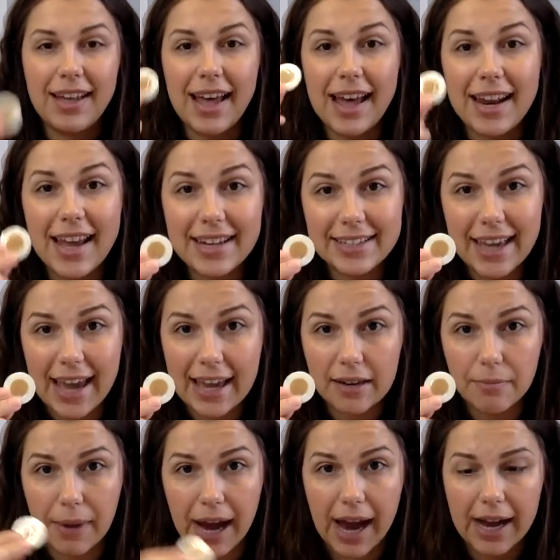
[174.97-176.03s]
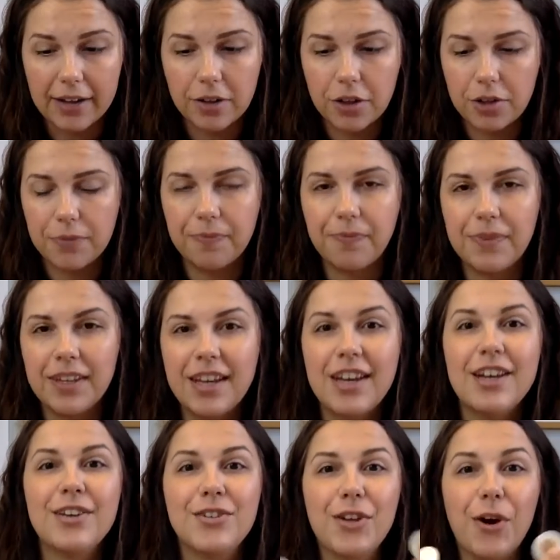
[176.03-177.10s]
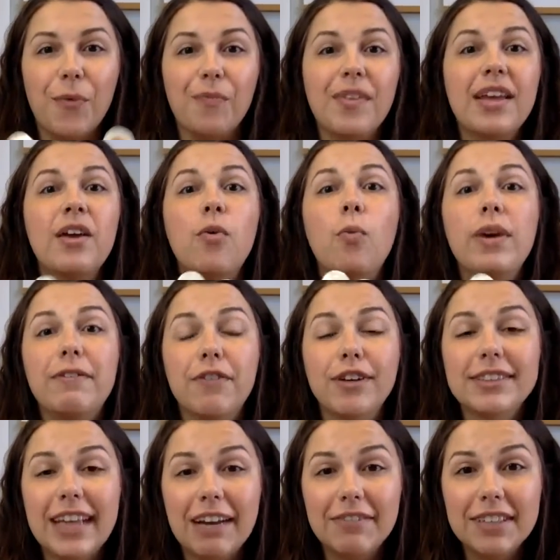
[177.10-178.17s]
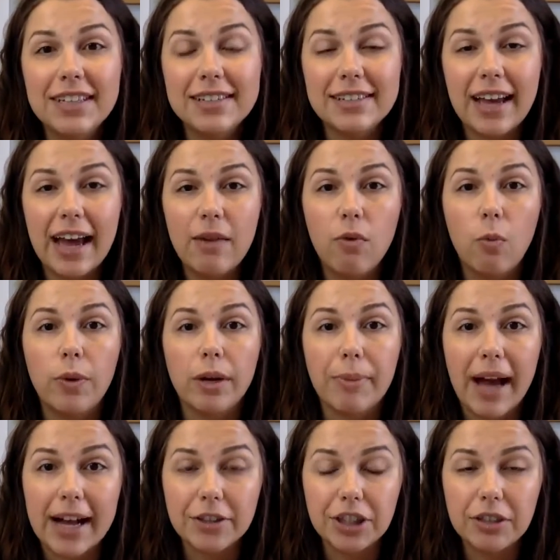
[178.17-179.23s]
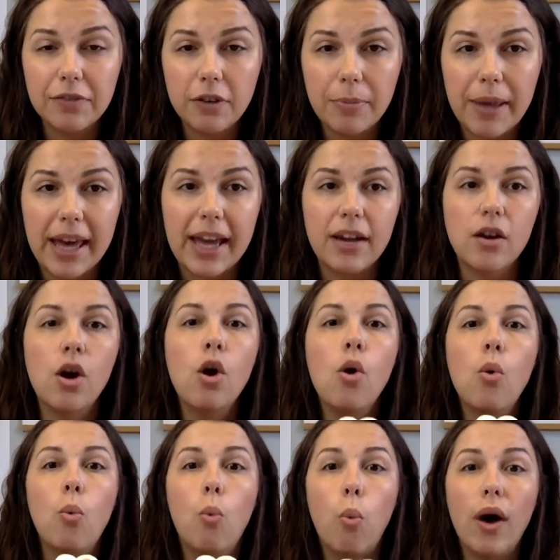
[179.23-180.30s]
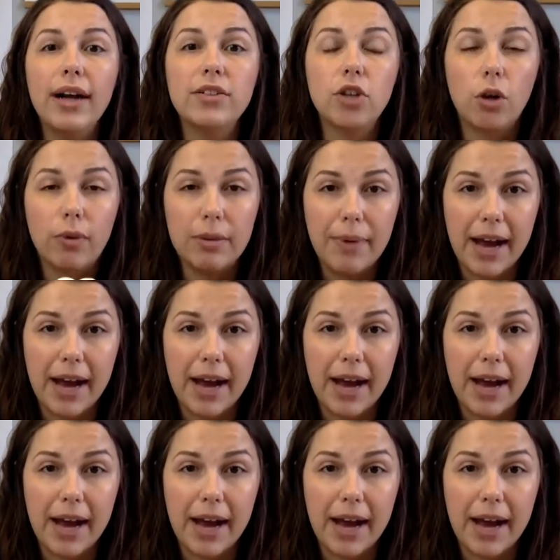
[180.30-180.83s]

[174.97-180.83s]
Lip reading: and a tan patch. So we first have to decide, when we're patching for pain, what are we